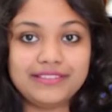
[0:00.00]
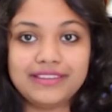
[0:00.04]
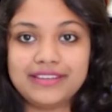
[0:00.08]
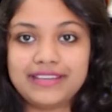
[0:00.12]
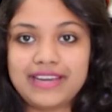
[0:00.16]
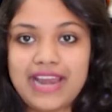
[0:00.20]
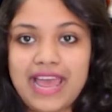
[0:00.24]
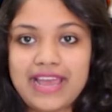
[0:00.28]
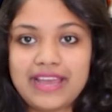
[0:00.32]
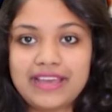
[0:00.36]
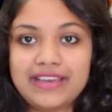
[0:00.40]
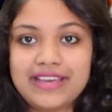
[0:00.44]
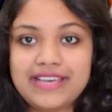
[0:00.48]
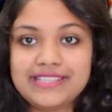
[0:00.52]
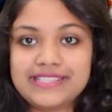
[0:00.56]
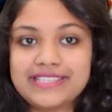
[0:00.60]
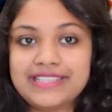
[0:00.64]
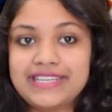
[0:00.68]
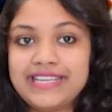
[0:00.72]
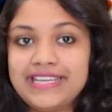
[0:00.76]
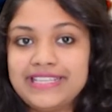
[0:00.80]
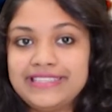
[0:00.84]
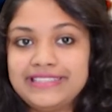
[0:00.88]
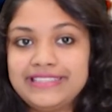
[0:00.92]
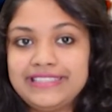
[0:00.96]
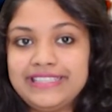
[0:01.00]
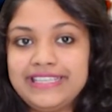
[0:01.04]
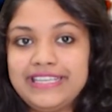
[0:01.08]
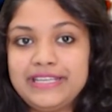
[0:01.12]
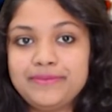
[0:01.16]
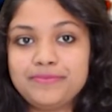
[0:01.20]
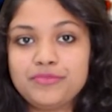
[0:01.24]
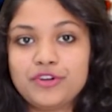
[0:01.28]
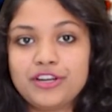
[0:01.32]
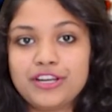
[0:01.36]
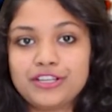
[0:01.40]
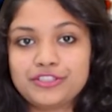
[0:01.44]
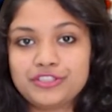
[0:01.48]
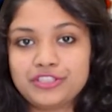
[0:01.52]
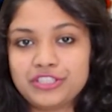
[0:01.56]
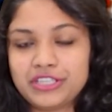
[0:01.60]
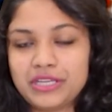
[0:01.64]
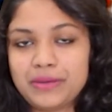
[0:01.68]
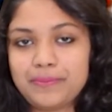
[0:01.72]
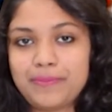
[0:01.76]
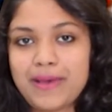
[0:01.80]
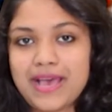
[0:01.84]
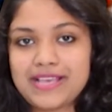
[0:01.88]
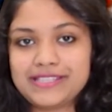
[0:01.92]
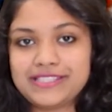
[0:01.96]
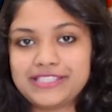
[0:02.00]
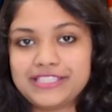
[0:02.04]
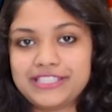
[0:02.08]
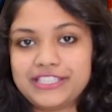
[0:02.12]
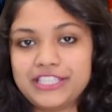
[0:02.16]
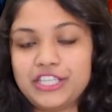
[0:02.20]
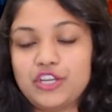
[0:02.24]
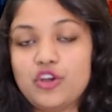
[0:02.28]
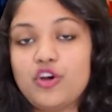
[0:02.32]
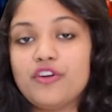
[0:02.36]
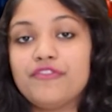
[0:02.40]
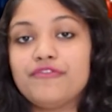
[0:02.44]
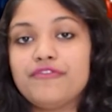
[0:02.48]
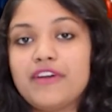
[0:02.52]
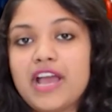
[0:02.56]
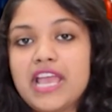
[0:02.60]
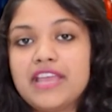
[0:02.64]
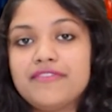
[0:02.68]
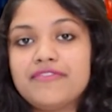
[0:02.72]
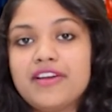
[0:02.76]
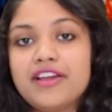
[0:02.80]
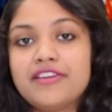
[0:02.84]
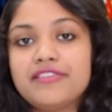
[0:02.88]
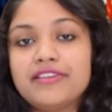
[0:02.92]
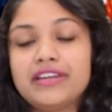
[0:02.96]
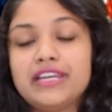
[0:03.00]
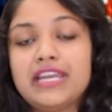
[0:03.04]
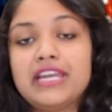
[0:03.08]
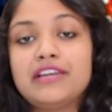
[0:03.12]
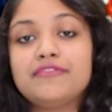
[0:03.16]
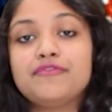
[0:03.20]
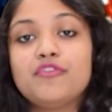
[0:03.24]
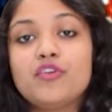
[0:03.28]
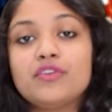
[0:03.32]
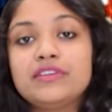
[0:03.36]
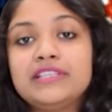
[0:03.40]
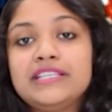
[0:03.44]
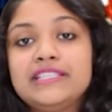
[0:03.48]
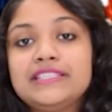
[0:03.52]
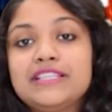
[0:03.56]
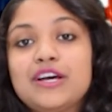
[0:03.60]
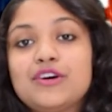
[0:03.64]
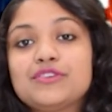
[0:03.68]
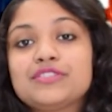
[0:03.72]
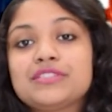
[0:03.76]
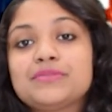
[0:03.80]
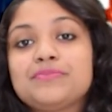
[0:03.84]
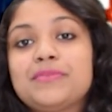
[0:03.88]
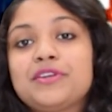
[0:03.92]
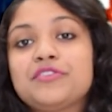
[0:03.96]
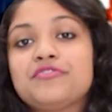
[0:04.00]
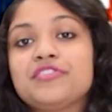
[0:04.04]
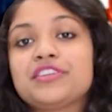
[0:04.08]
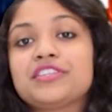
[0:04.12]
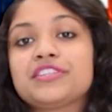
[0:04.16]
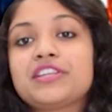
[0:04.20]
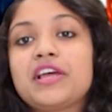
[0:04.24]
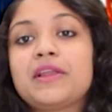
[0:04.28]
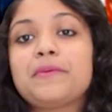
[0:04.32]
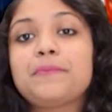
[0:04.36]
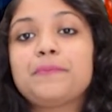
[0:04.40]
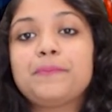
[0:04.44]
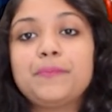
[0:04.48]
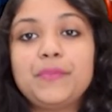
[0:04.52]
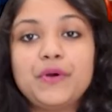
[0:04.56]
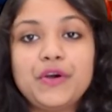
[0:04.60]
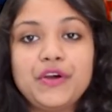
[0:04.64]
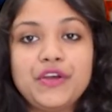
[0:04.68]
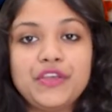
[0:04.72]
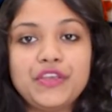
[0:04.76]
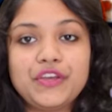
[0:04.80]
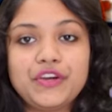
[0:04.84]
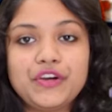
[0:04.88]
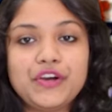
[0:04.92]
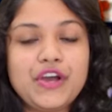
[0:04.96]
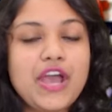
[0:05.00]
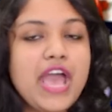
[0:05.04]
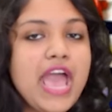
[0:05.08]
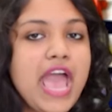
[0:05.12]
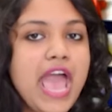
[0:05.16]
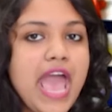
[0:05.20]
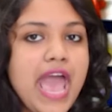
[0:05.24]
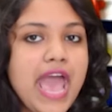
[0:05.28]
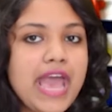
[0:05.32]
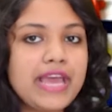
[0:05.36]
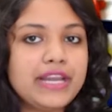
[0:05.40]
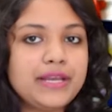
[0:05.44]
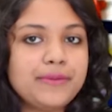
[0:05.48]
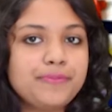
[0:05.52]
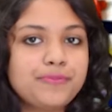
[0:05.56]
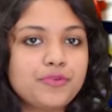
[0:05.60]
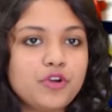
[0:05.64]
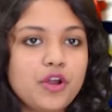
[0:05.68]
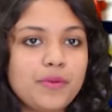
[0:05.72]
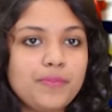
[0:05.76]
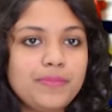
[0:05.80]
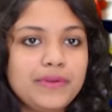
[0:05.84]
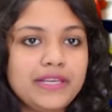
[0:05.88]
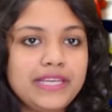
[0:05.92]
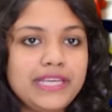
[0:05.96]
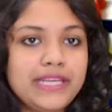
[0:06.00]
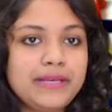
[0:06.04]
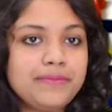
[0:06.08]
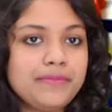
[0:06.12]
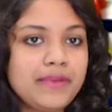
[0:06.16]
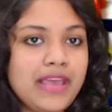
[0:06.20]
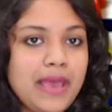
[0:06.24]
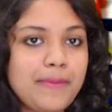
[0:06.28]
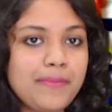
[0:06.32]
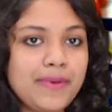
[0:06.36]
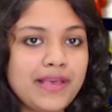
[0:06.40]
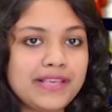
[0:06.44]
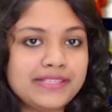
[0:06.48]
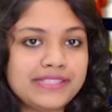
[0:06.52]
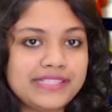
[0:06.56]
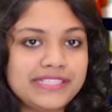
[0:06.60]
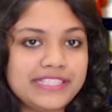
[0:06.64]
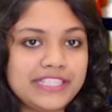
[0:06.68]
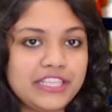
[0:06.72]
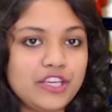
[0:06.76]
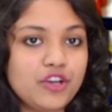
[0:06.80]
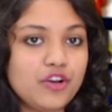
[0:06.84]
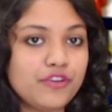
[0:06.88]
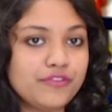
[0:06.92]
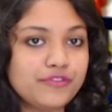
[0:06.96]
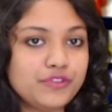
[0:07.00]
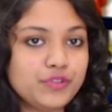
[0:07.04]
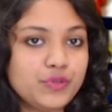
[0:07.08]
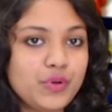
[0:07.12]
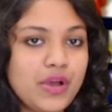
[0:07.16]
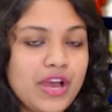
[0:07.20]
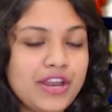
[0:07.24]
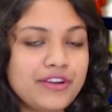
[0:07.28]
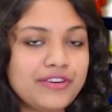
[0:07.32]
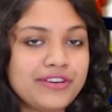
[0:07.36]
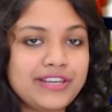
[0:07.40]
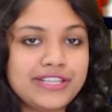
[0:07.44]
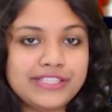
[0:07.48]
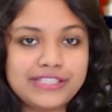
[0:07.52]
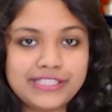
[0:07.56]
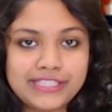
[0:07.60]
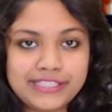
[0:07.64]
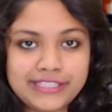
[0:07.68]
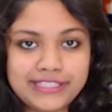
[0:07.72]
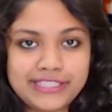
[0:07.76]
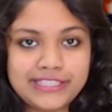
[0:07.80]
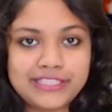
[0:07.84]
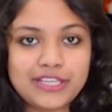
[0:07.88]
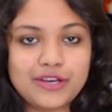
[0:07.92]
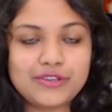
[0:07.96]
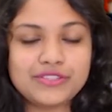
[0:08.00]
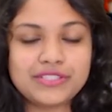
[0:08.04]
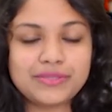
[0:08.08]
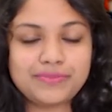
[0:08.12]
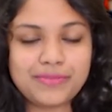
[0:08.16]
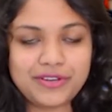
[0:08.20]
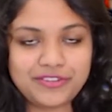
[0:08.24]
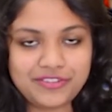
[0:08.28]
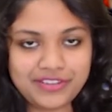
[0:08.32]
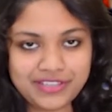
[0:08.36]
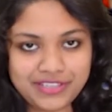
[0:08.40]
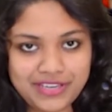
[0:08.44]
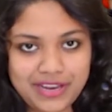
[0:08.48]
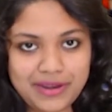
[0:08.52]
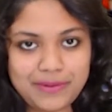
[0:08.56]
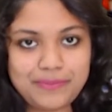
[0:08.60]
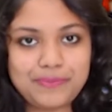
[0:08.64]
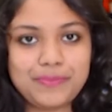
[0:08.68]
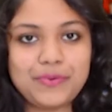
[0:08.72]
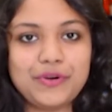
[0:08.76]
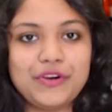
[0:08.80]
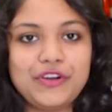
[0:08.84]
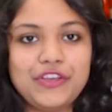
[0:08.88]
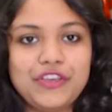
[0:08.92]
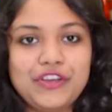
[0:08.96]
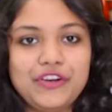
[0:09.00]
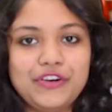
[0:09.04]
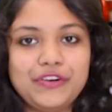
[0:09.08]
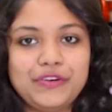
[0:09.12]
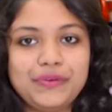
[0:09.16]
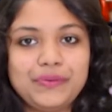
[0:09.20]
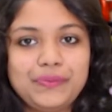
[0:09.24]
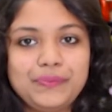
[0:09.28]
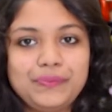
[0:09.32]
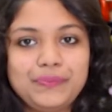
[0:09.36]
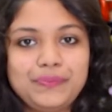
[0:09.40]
the cracker has an ethylene production capacity of 540,000 metric ton per year and a propylene capacity of 260,000 metric ton per year.